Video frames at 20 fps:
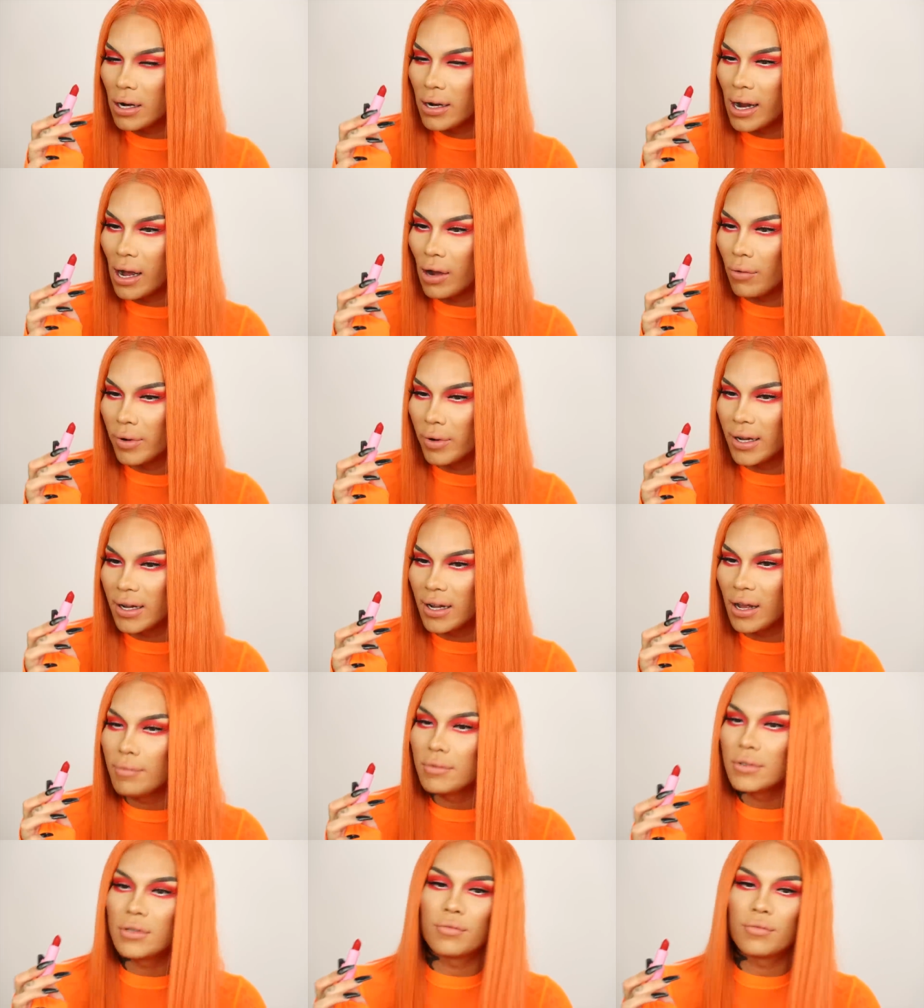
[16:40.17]
Now, when it
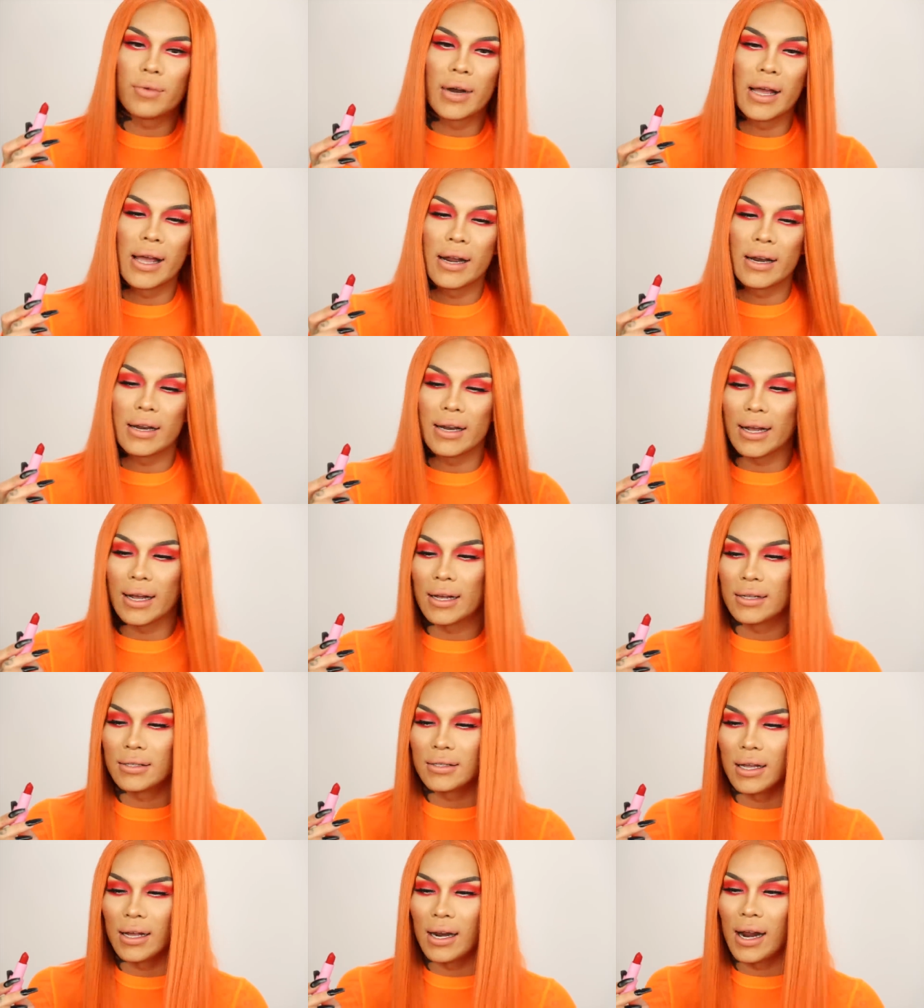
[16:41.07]
comes to red, like I
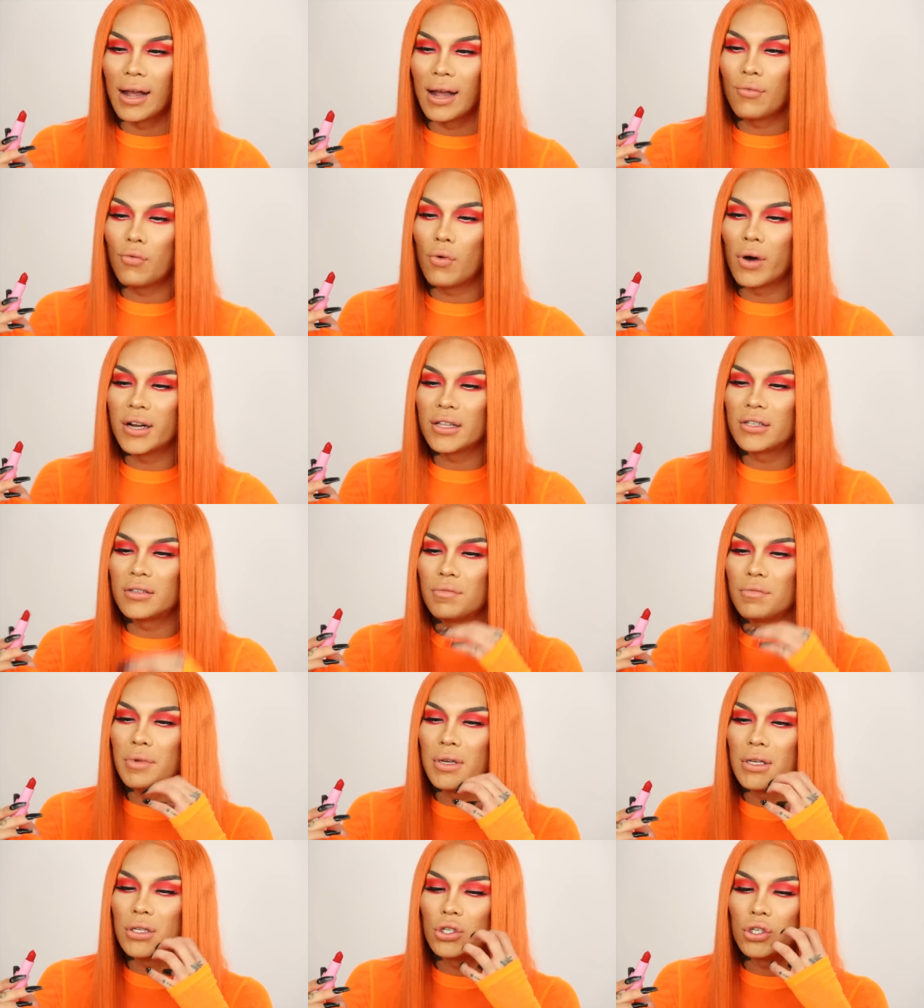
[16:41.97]
said, I want it to
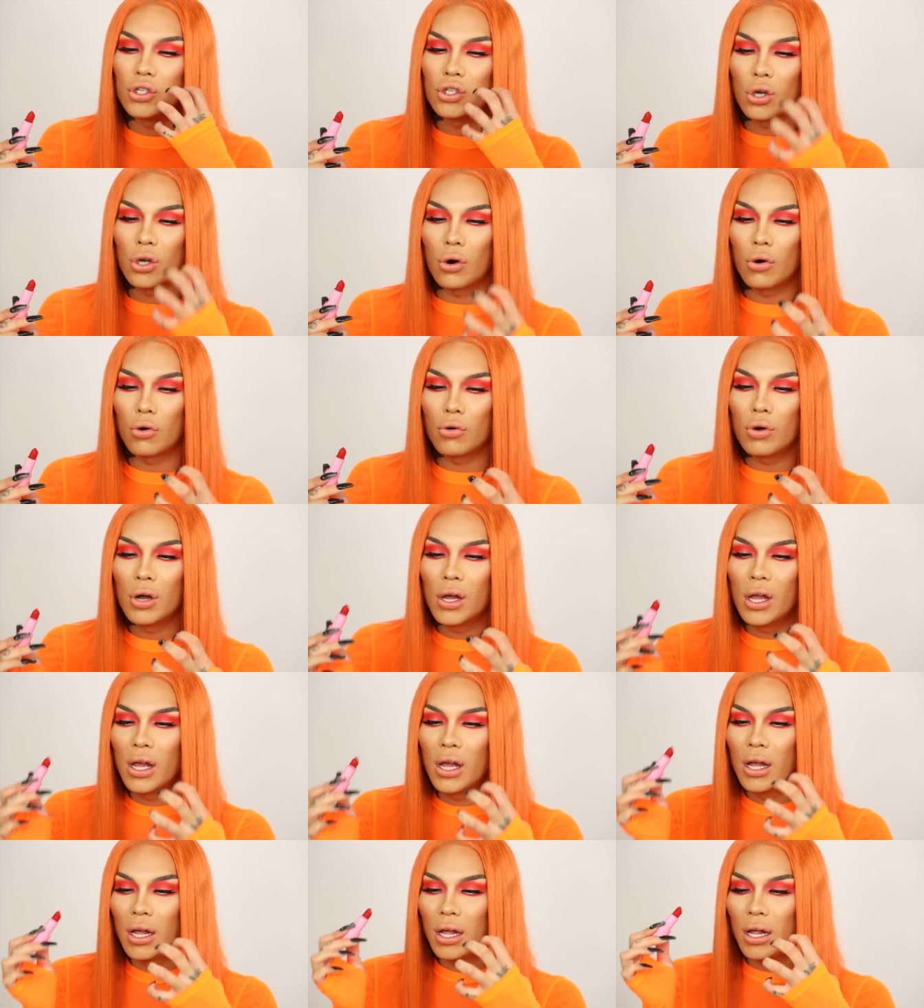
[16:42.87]
be so
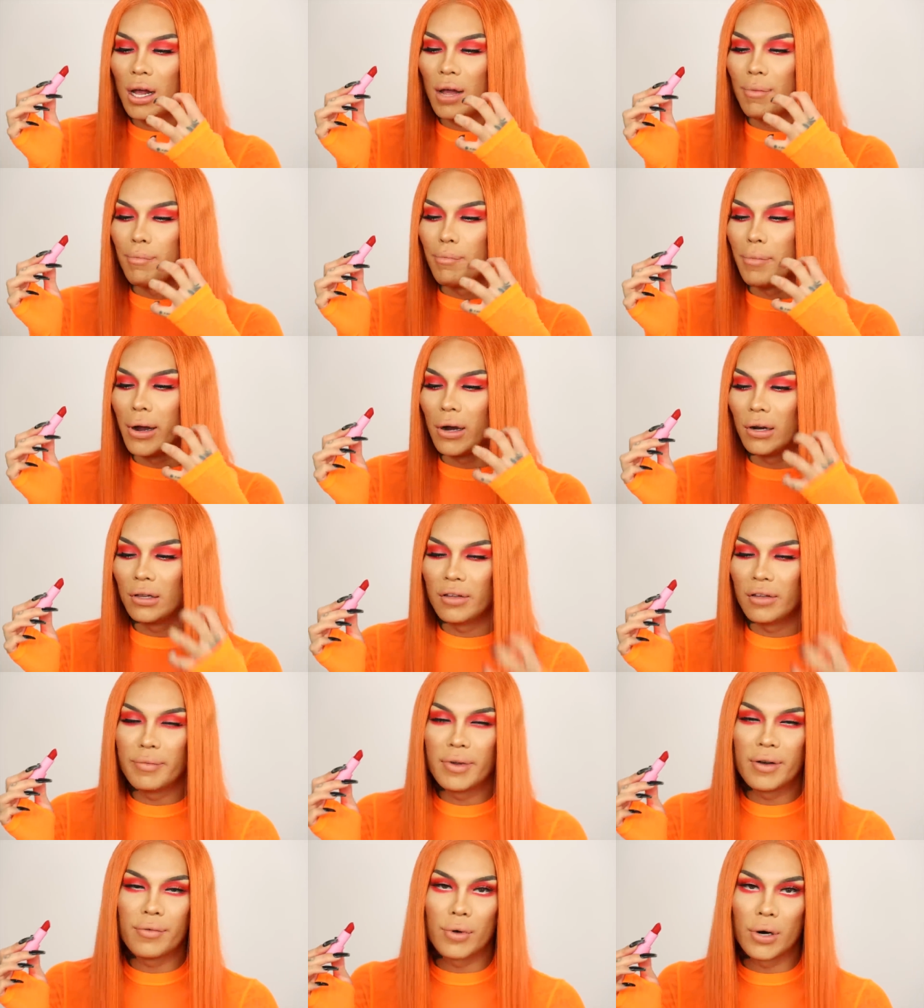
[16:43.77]

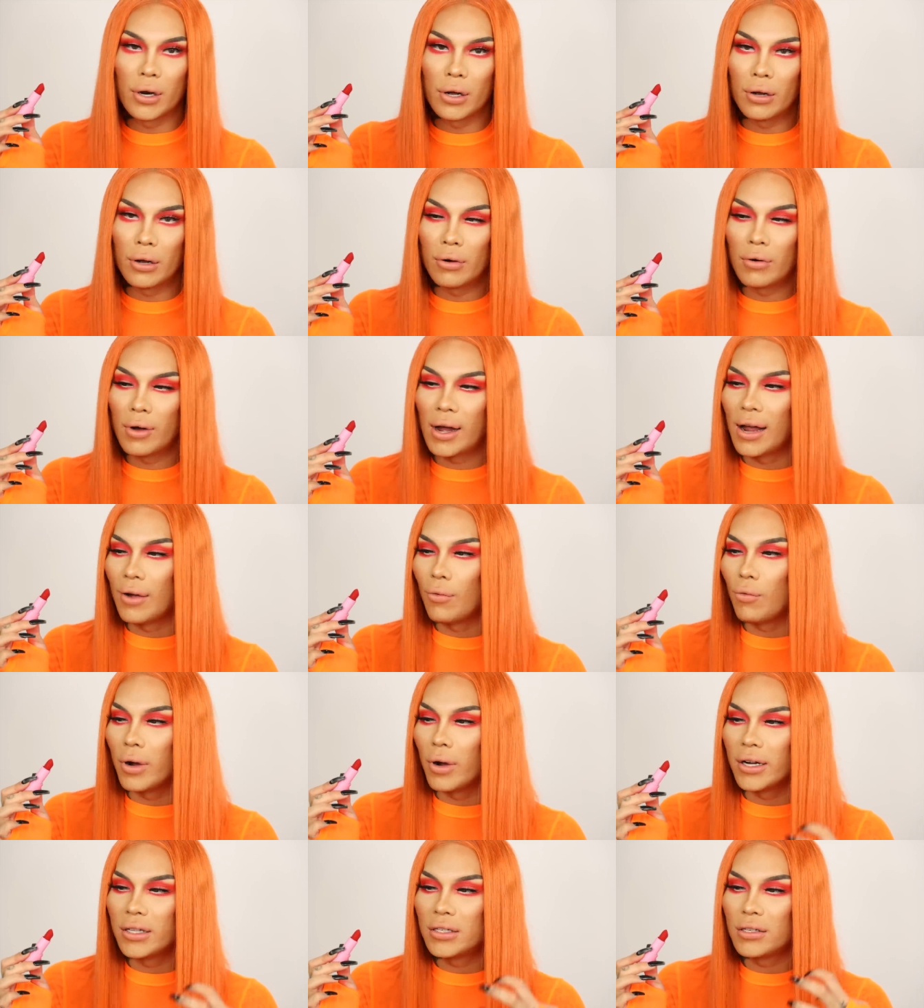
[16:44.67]
Marilyn Monroe. I
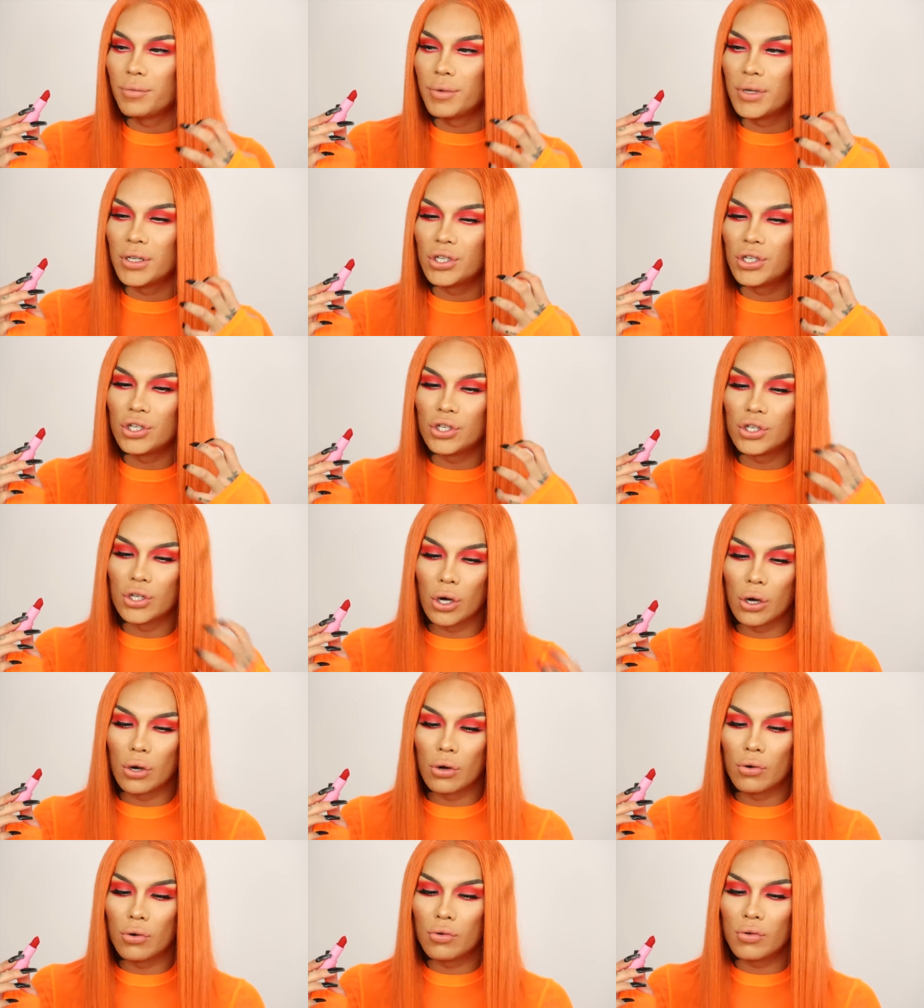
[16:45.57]
want it to be
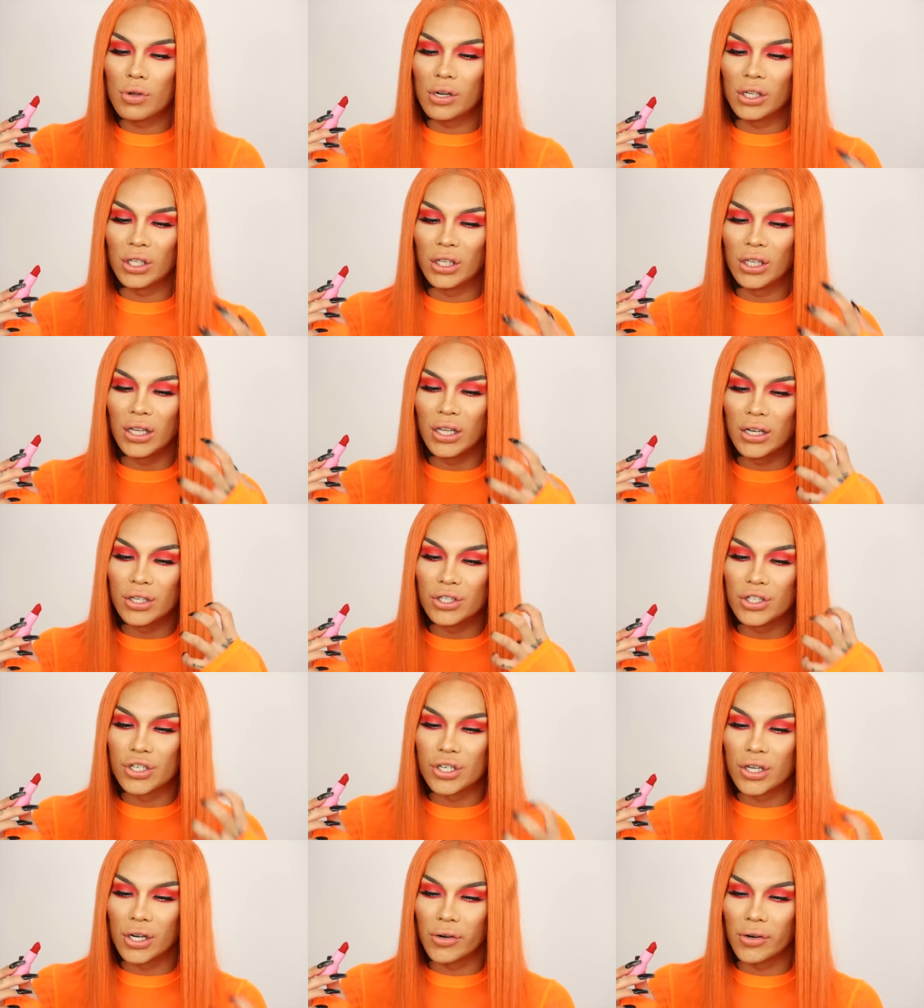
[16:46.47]
so
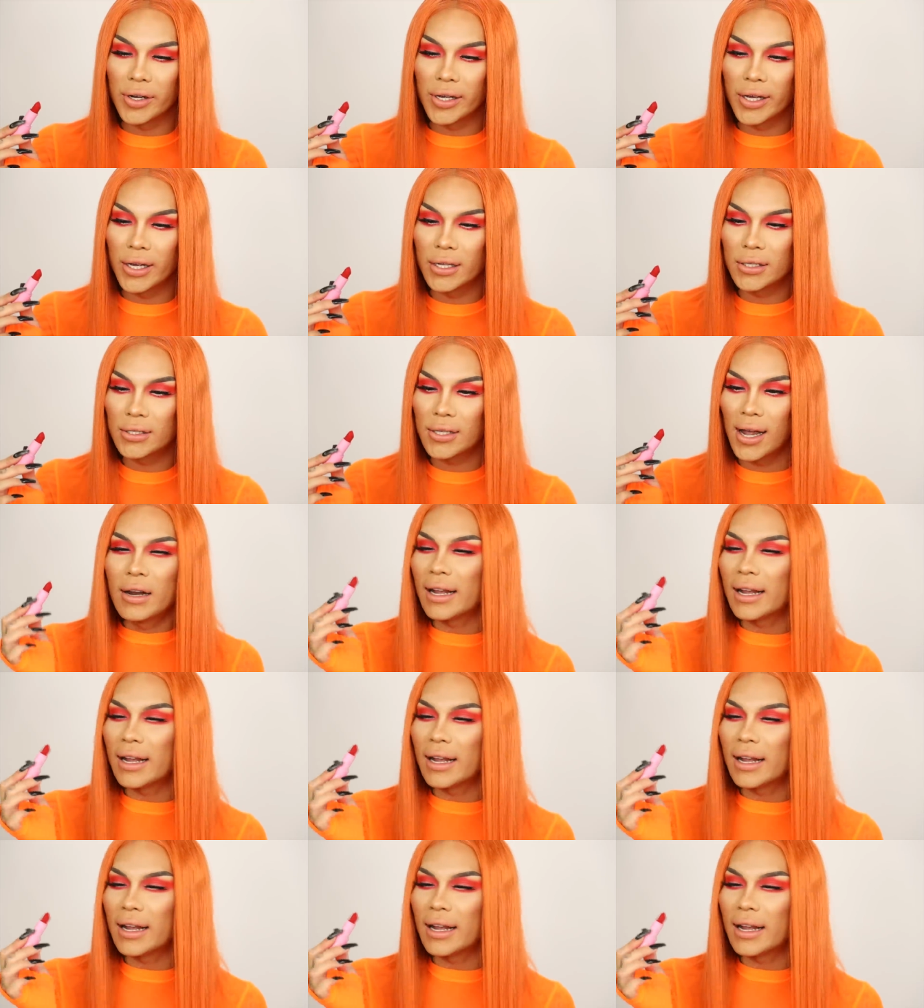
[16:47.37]
luxurious.